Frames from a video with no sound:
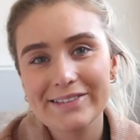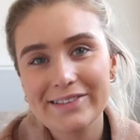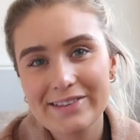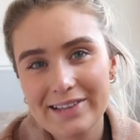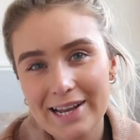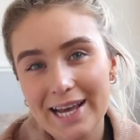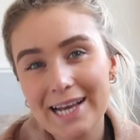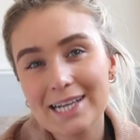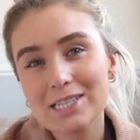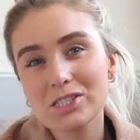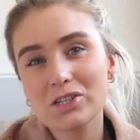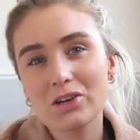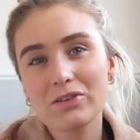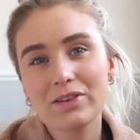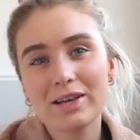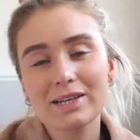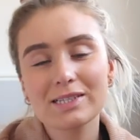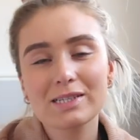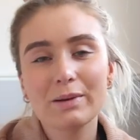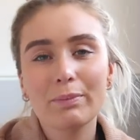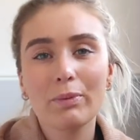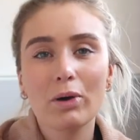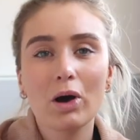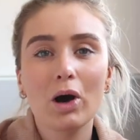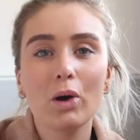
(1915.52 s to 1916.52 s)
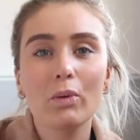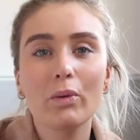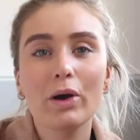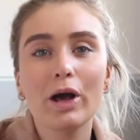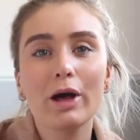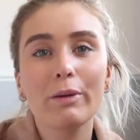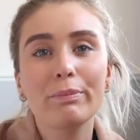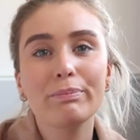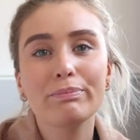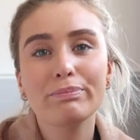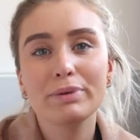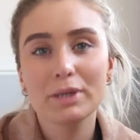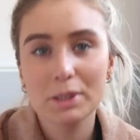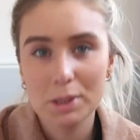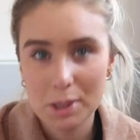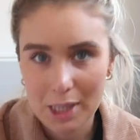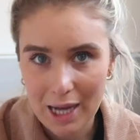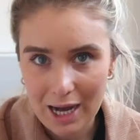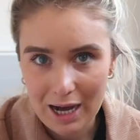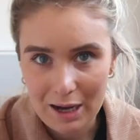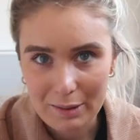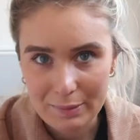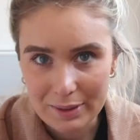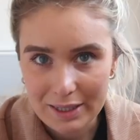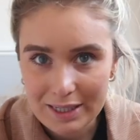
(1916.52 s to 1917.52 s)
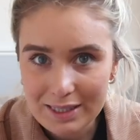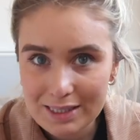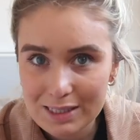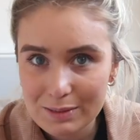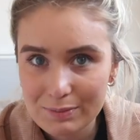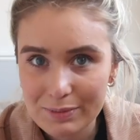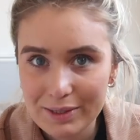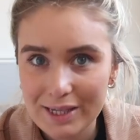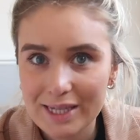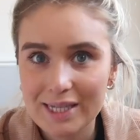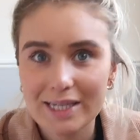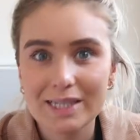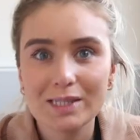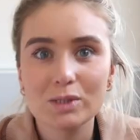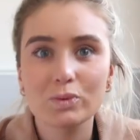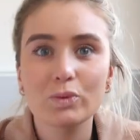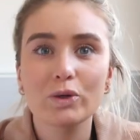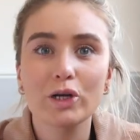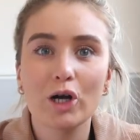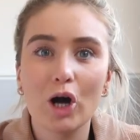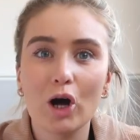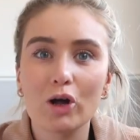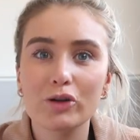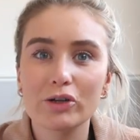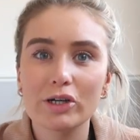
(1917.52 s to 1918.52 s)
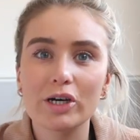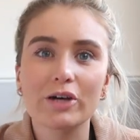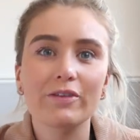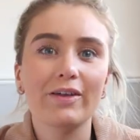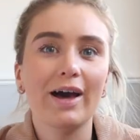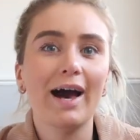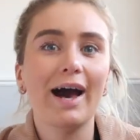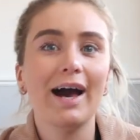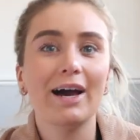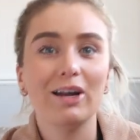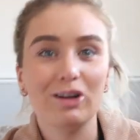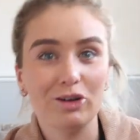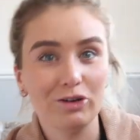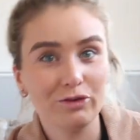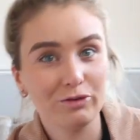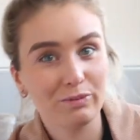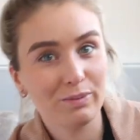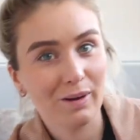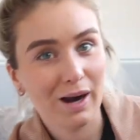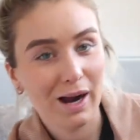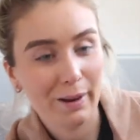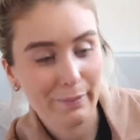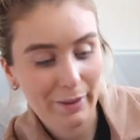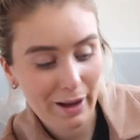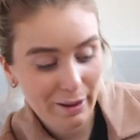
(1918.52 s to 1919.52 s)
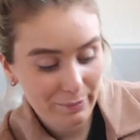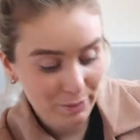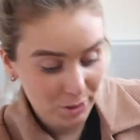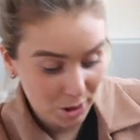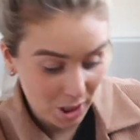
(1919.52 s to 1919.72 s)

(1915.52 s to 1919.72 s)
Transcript: so the next two things I bought were pyjamas, because we all know that I love Primark